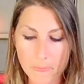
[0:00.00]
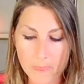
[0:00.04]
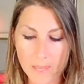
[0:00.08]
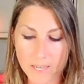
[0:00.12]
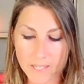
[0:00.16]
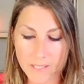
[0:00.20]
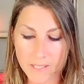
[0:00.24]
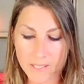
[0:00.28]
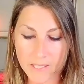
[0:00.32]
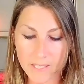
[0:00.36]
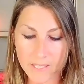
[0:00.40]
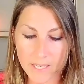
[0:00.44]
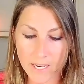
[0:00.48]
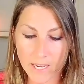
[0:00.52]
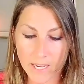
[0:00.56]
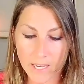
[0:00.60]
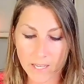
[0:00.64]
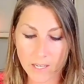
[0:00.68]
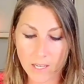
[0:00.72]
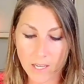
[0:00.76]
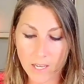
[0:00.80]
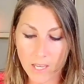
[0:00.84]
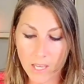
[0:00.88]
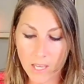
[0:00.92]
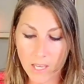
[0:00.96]

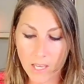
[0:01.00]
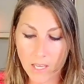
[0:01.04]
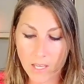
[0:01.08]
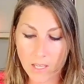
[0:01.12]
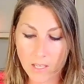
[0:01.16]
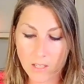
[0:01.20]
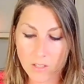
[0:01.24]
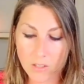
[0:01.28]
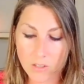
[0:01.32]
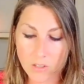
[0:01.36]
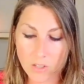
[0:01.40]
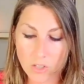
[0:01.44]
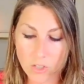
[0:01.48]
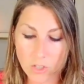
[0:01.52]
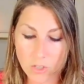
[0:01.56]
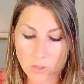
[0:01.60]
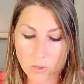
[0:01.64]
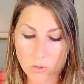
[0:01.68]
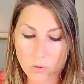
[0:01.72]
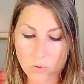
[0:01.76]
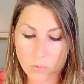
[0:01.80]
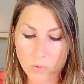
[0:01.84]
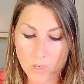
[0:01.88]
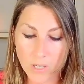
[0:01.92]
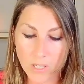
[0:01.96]
Instead,
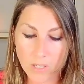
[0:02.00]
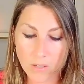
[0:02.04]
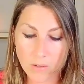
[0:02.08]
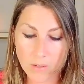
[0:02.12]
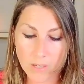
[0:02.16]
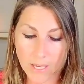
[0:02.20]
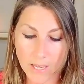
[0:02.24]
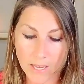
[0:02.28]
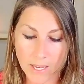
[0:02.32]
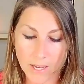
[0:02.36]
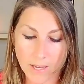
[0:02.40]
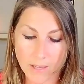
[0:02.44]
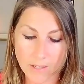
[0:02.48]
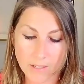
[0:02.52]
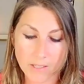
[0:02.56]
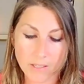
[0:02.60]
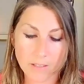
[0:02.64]
do what you can